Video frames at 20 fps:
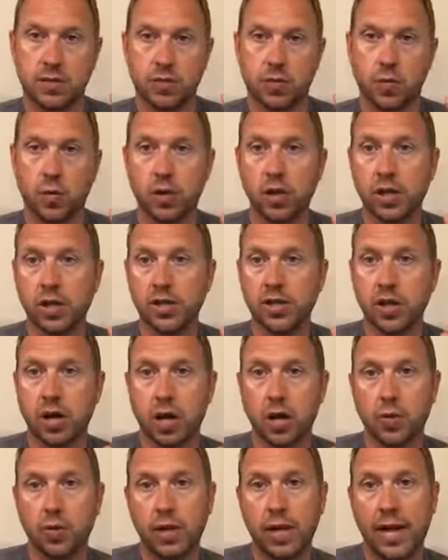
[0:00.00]
where the
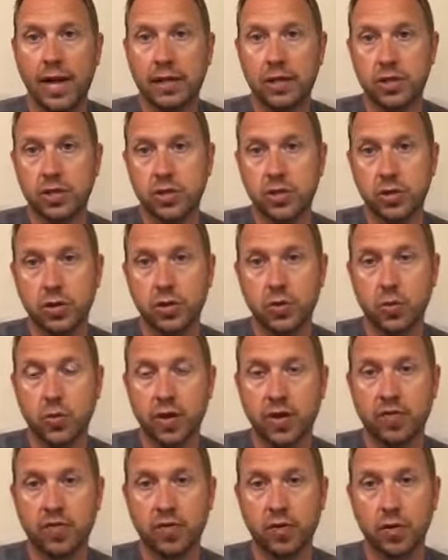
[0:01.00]
dog will act a certain
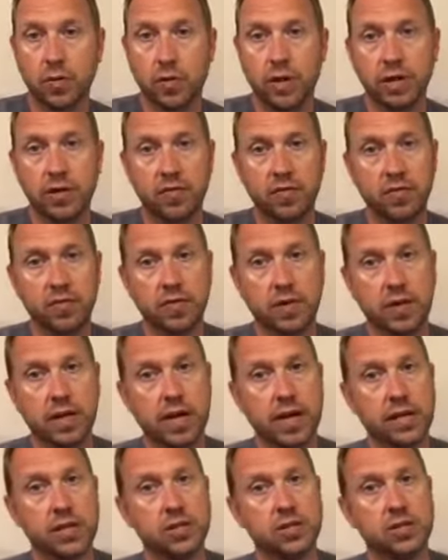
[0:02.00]
way for the wife and act